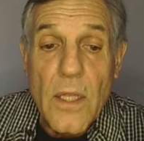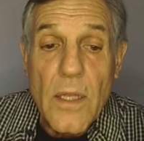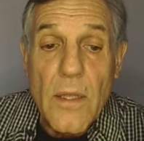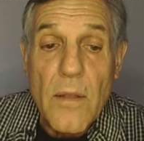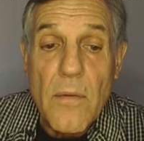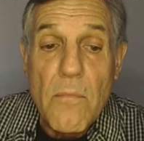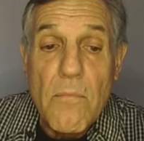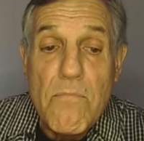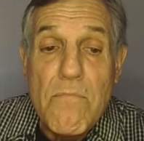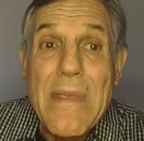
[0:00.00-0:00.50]

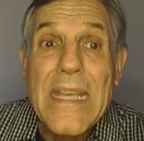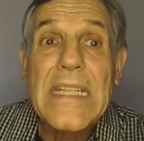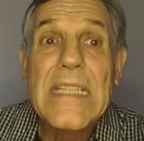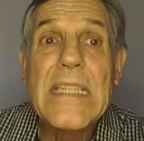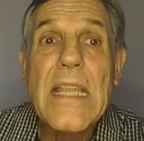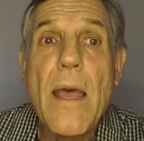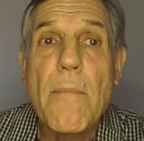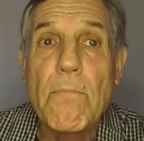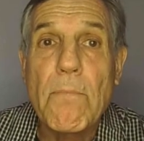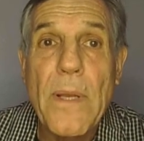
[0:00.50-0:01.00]
mix
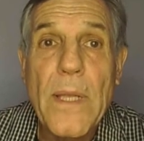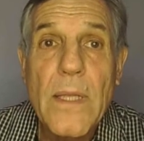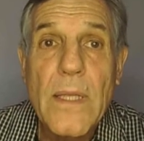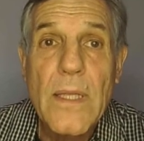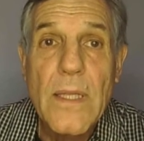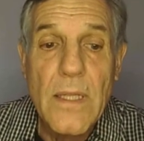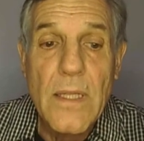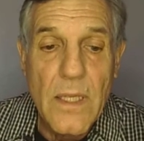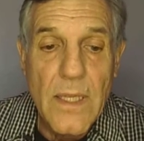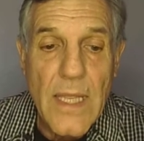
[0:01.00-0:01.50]
up
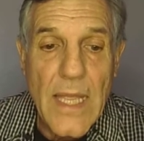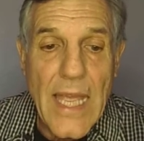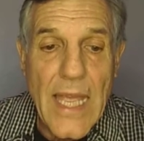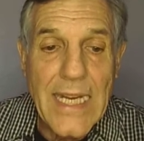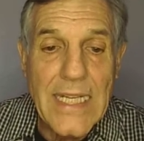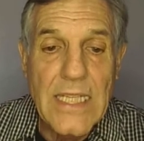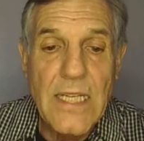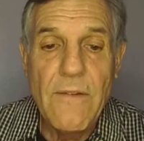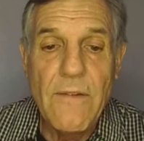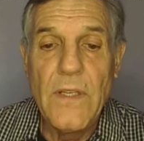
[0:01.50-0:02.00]

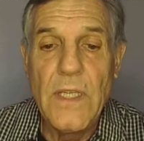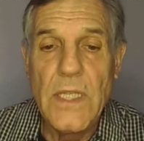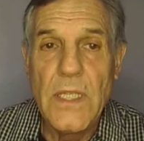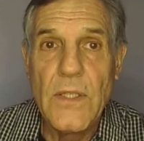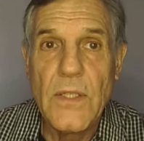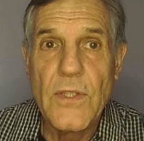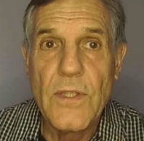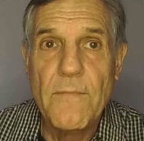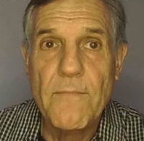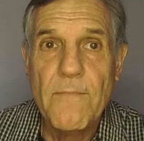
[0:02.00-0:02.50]

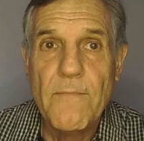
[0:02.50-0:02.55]
activities.